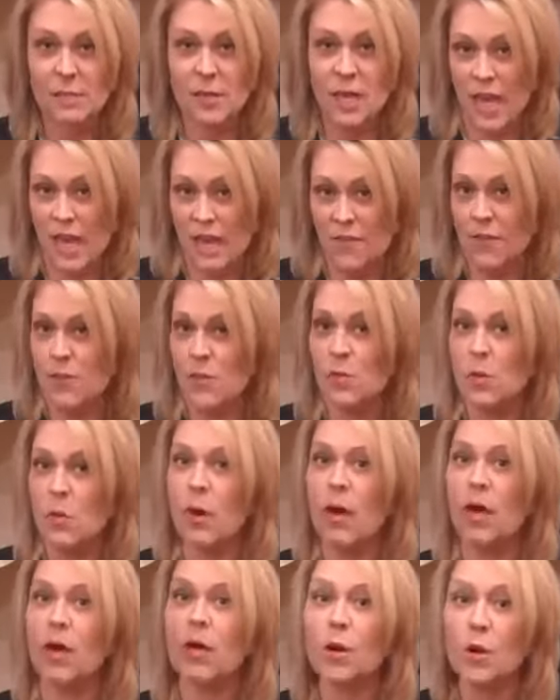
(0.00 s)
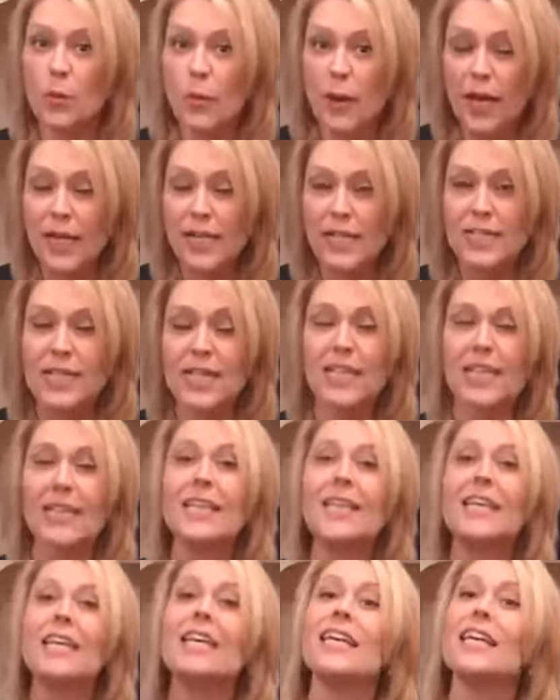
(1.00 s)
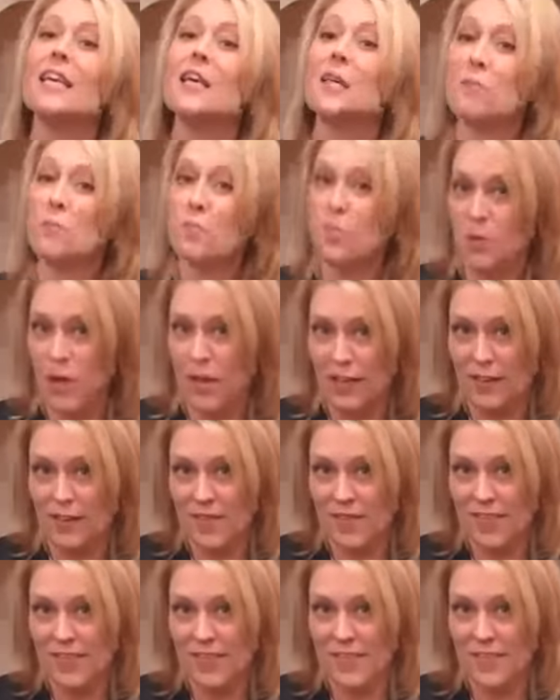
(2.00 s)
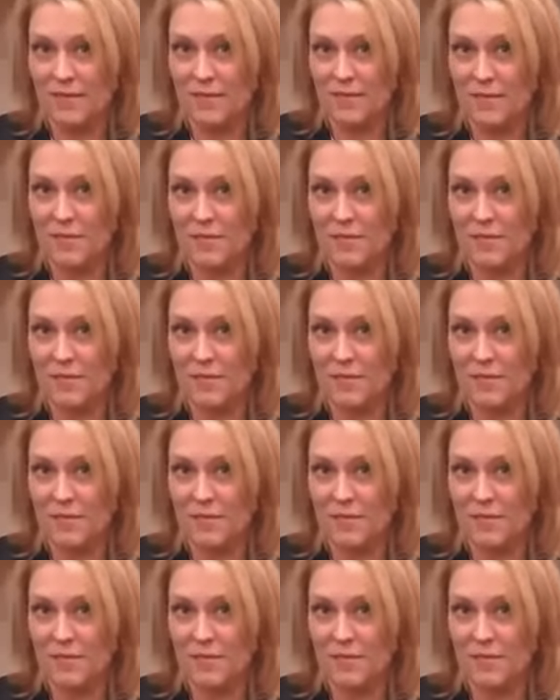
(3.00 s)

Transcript: behaviors we want corrected in private.